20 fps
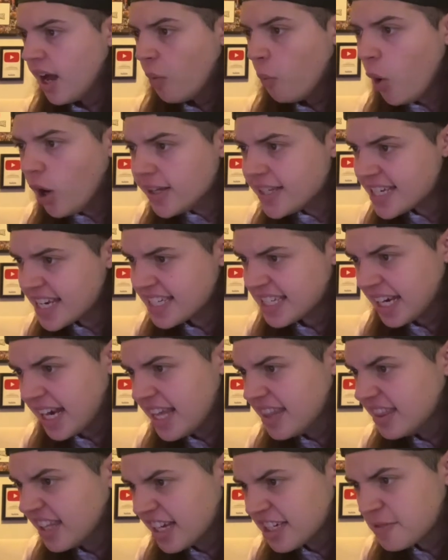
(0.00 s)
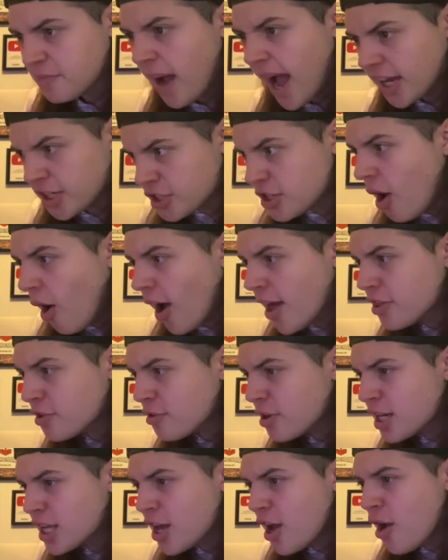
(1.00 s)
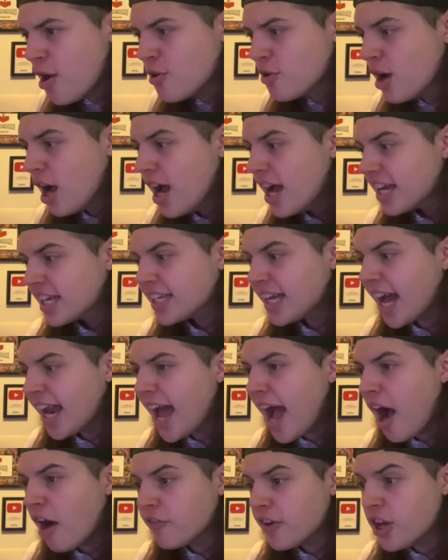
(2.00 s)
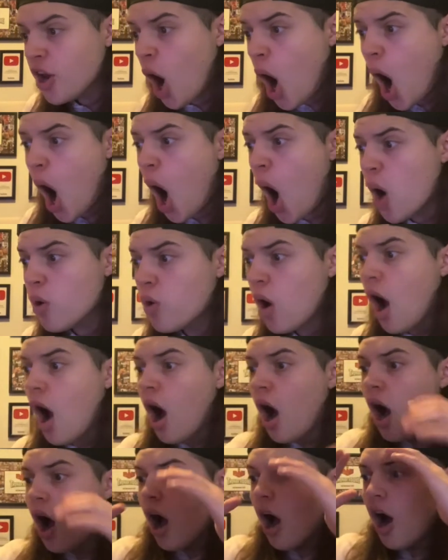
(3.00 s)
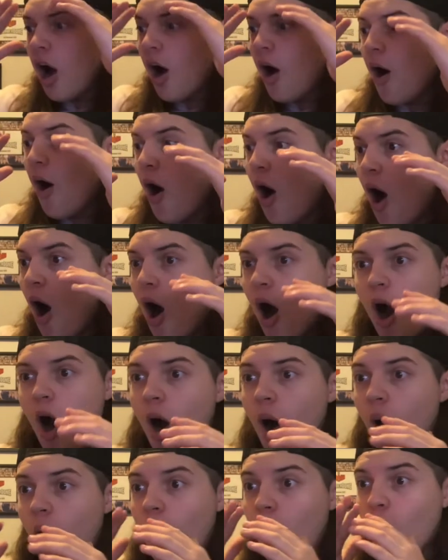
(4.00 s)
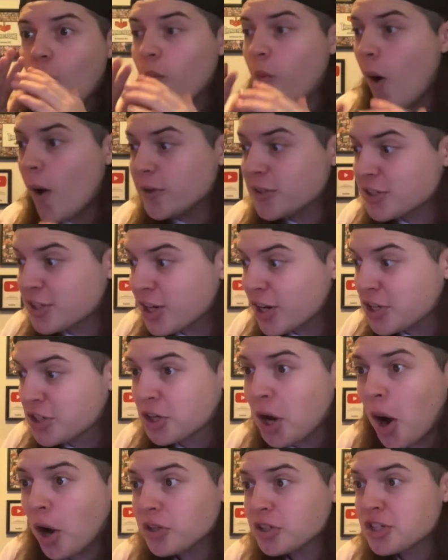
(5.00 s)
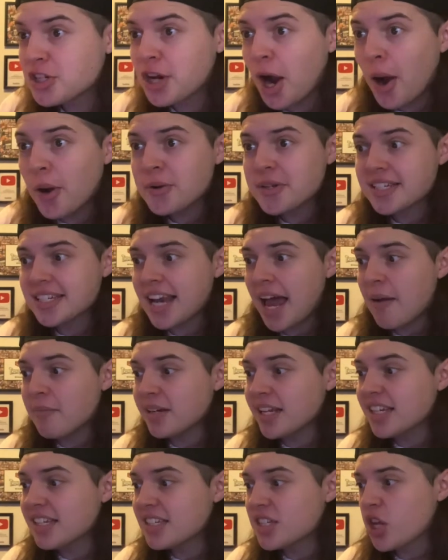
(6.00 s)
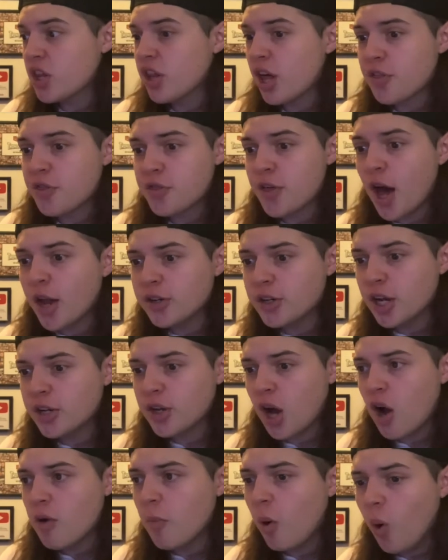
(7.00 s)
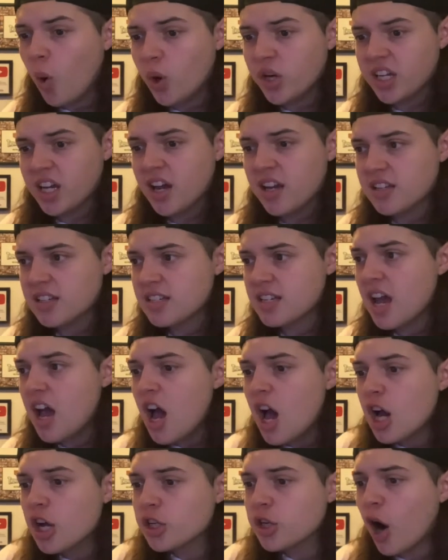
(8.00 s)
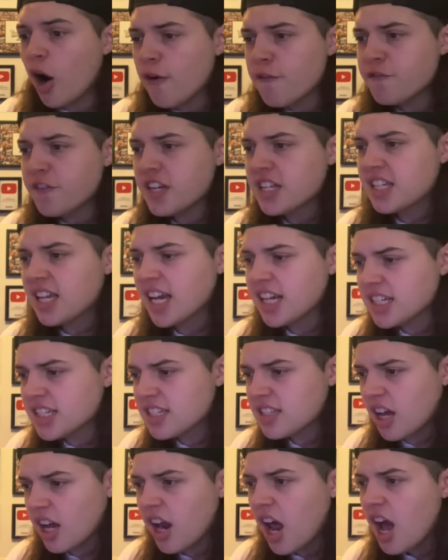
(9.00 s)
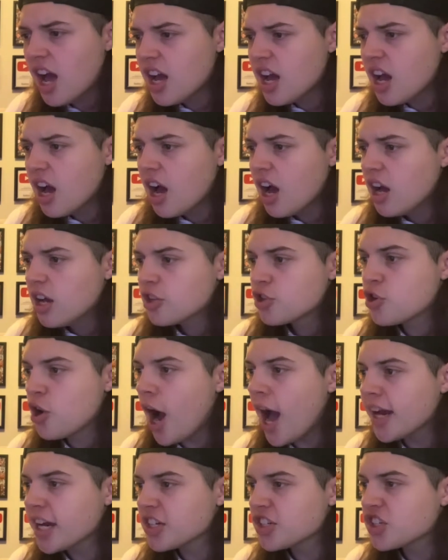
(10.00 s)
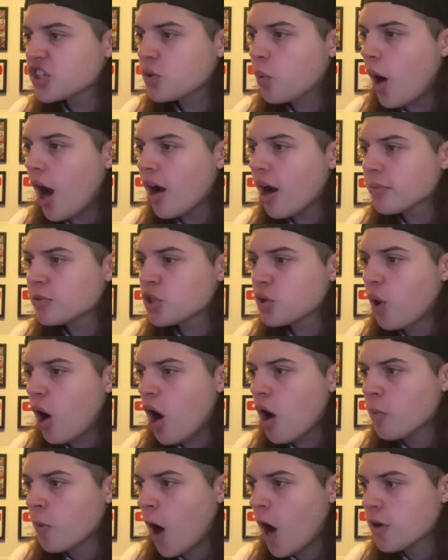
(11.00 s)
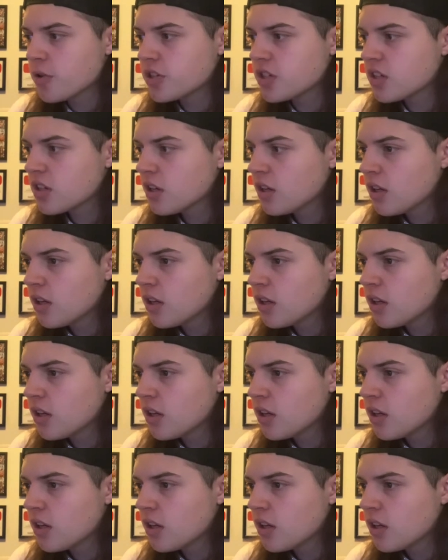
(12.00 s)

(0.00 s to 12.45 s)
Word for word: Woods isn't in this match, neither are you. Get out of it. No! Woods just got choke slammed into the Thunderdome audience. Kofi Kingston trying to square up to Omos.